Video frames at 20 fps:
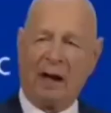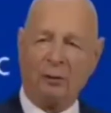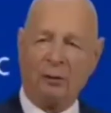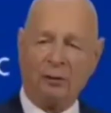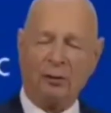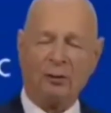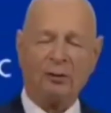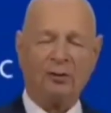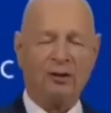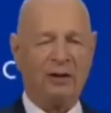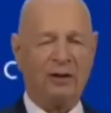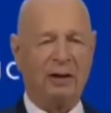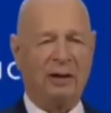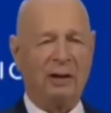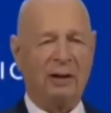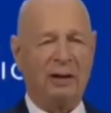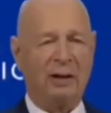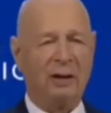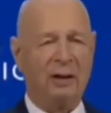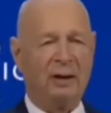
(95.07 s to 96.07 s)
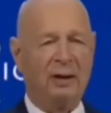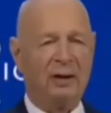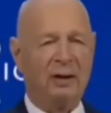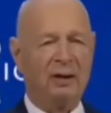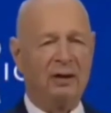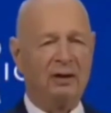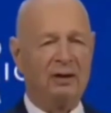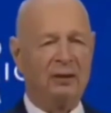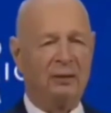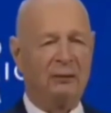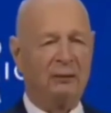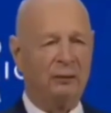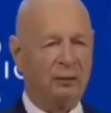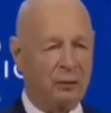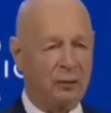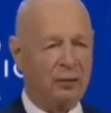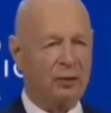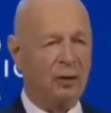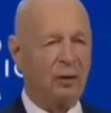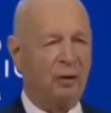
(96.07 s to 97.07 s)
Uh, How you see
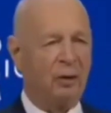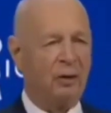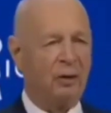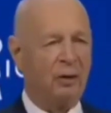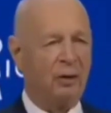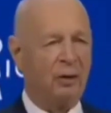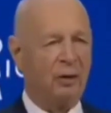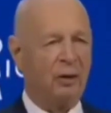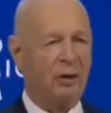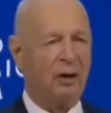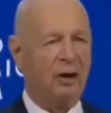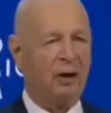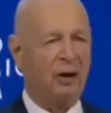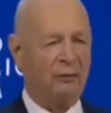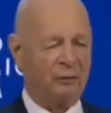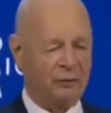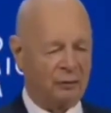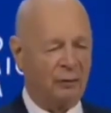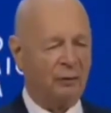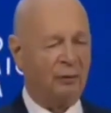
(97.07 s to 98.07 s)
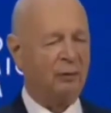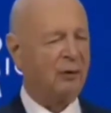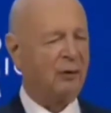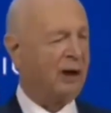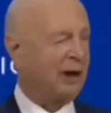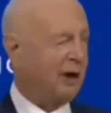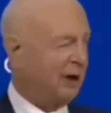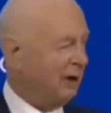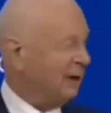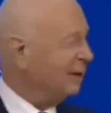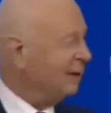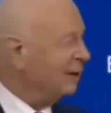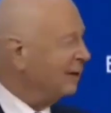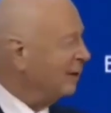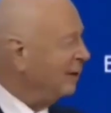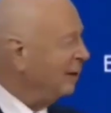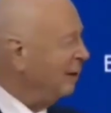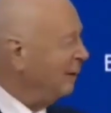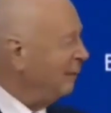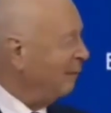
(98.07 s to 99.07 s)
the future of
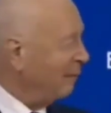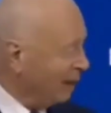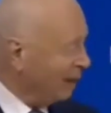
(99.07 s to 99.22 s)
Ukraine?